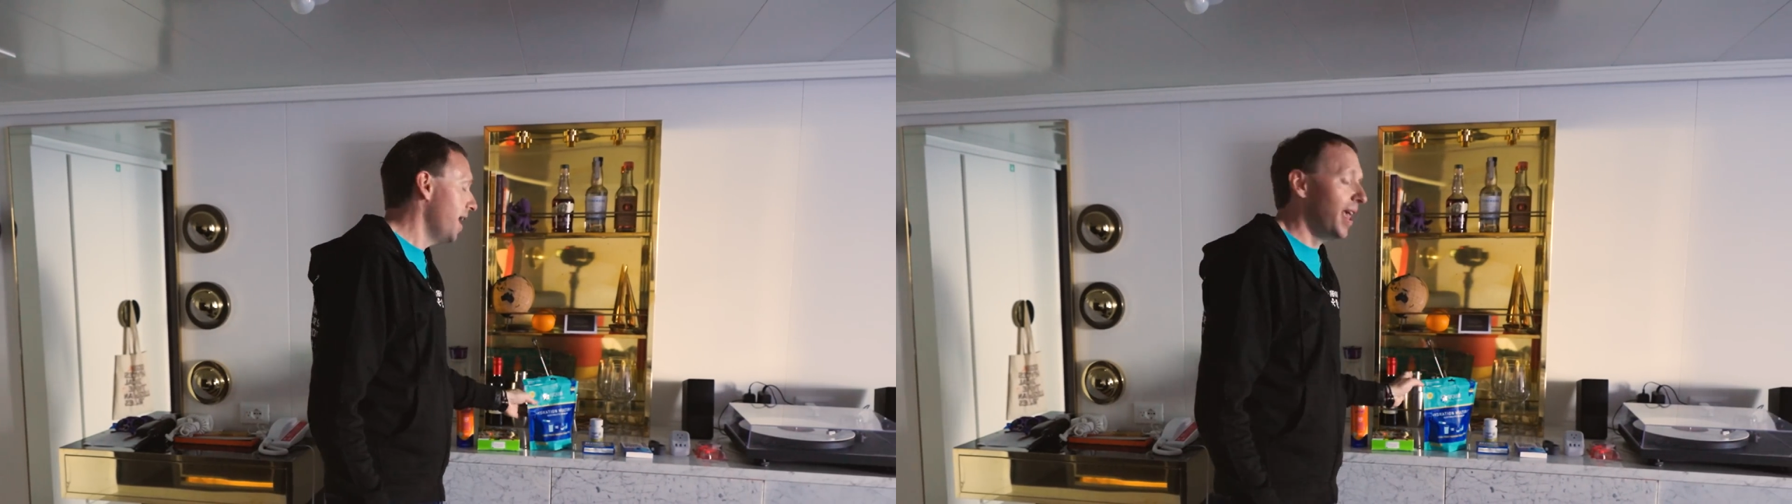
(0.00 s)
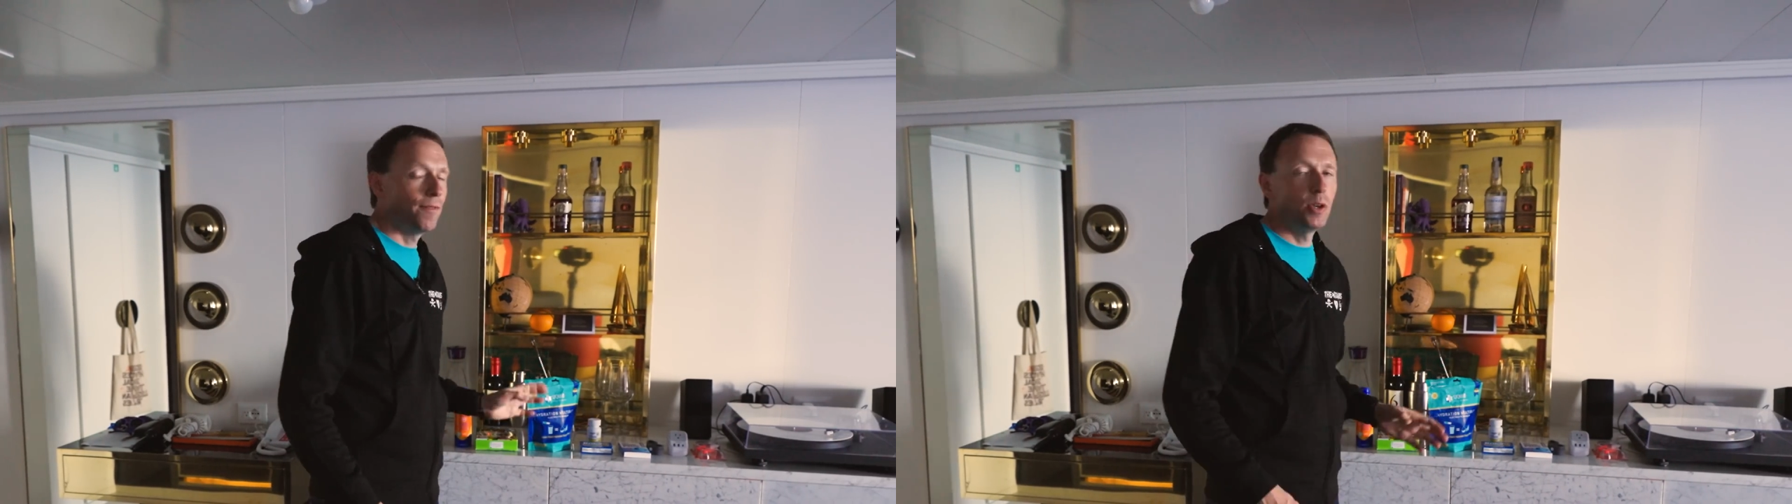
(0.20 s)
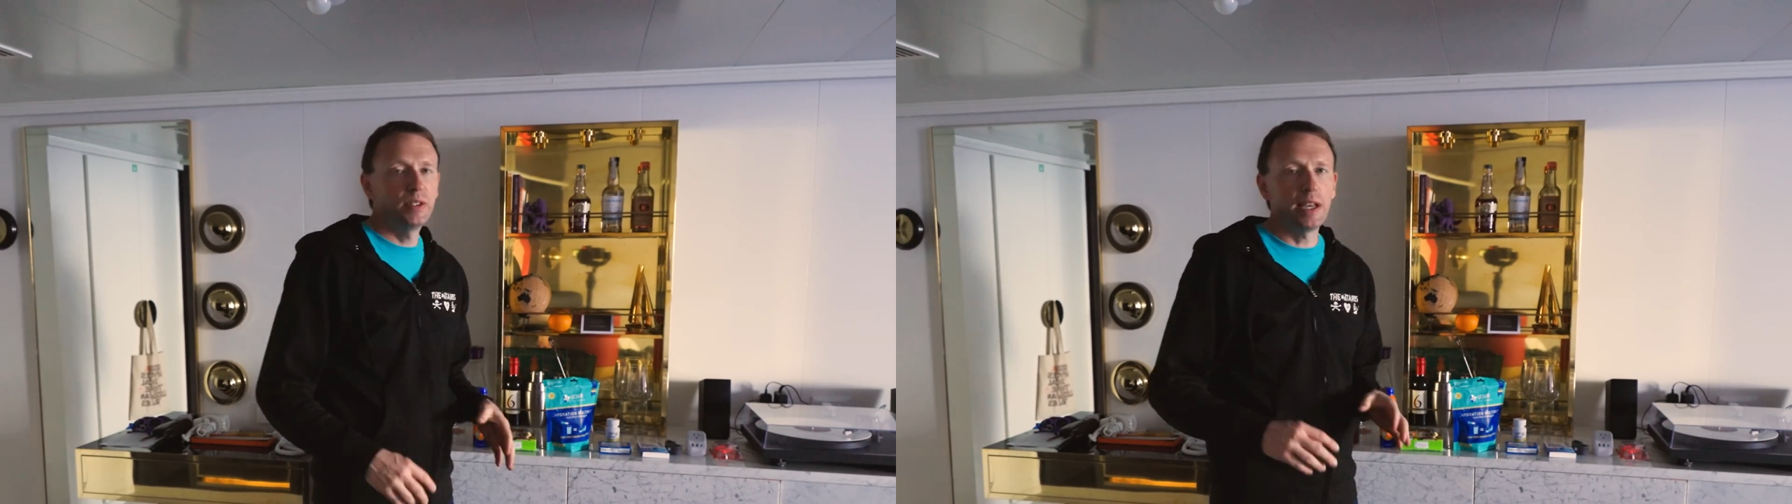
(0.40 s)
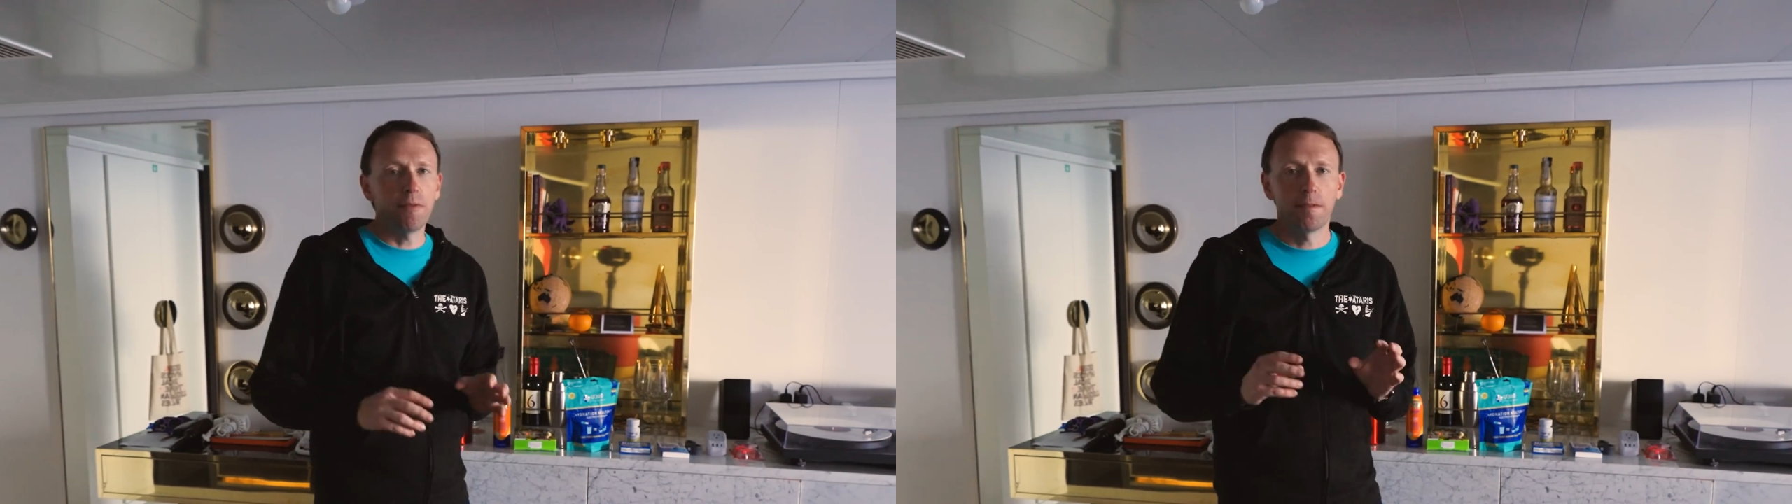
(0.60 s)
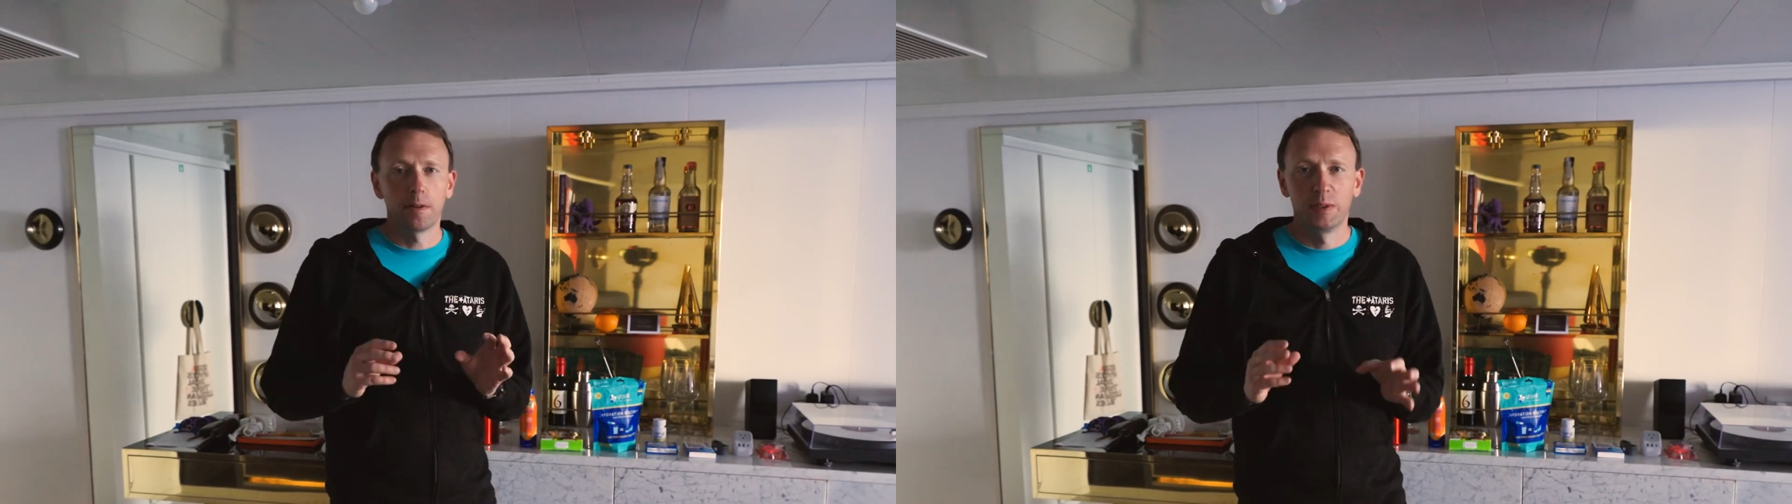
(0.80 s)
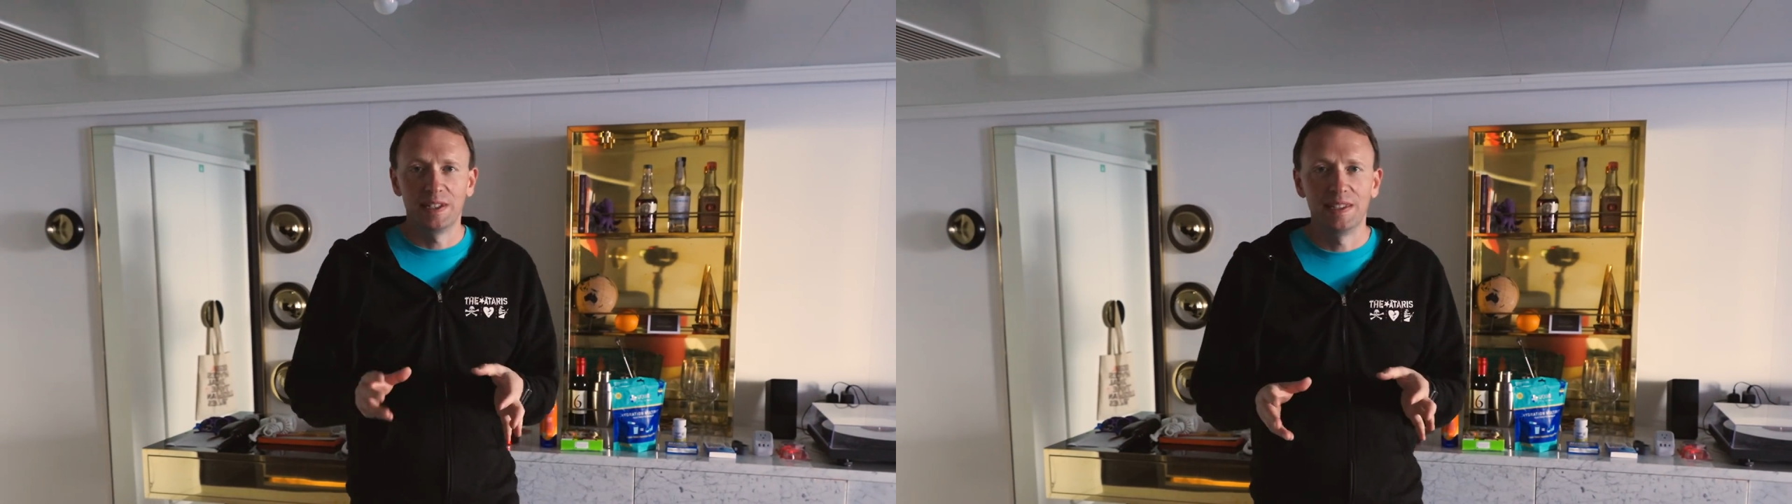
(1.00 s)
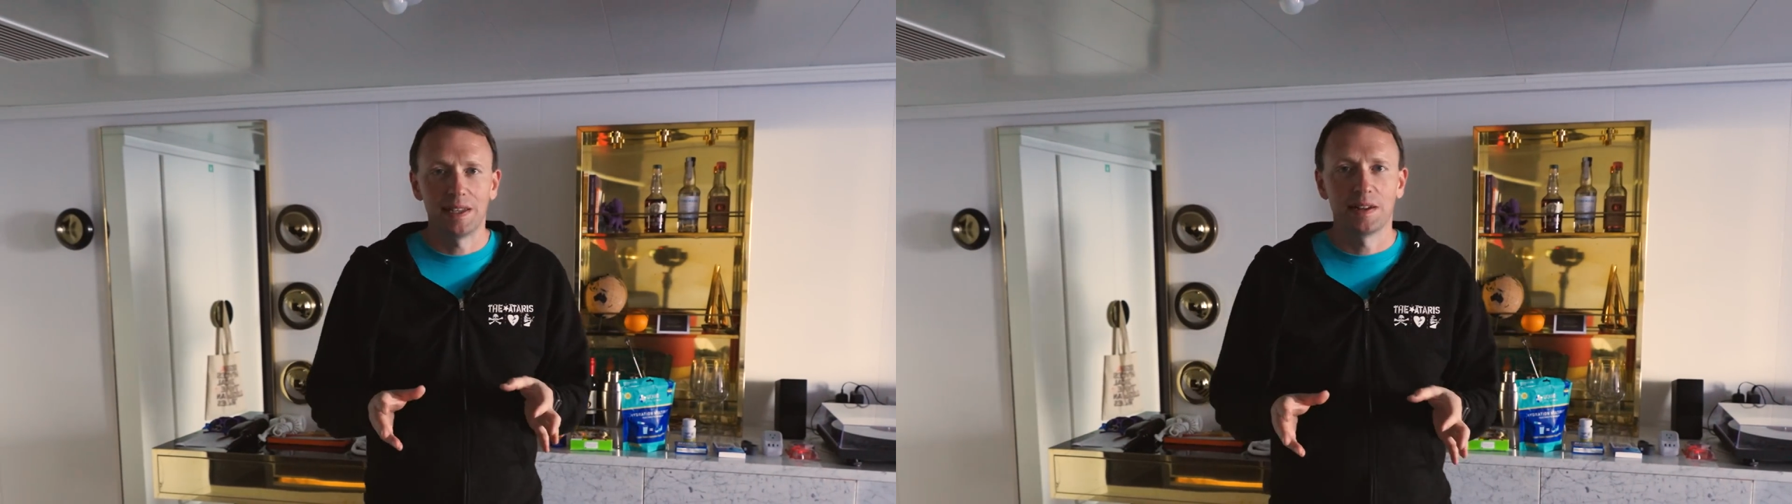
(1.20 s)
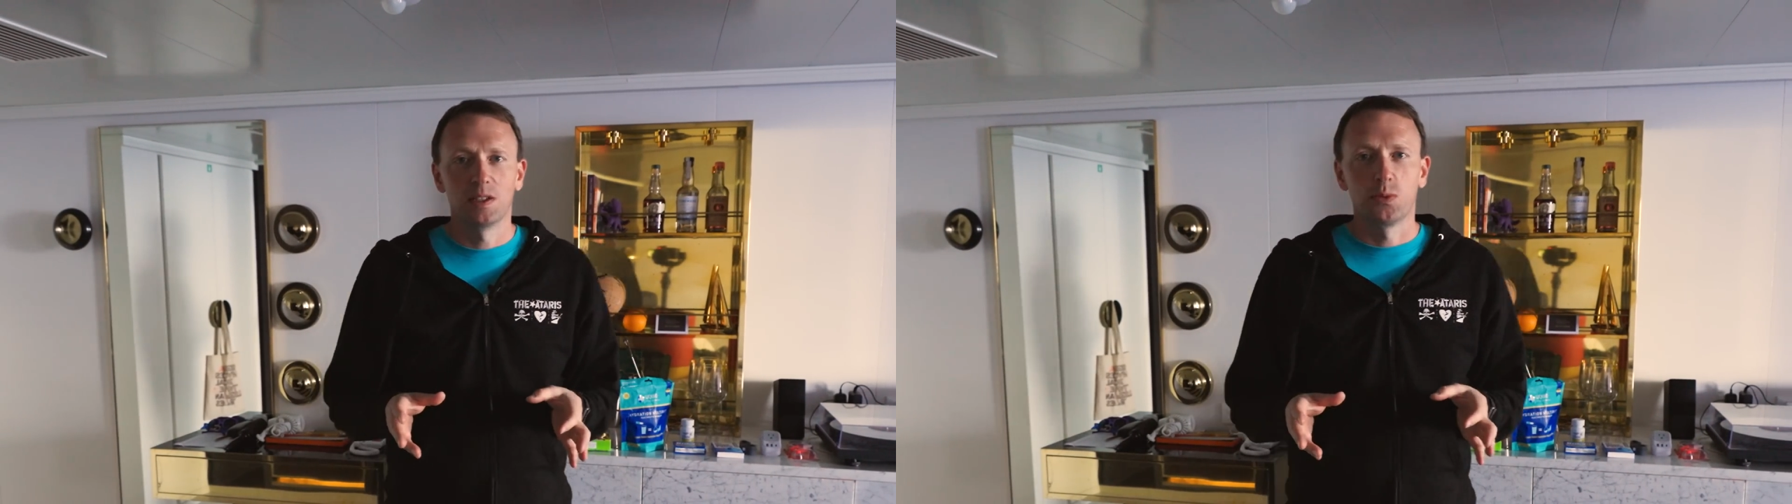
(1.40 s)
If you suffer from seasickness,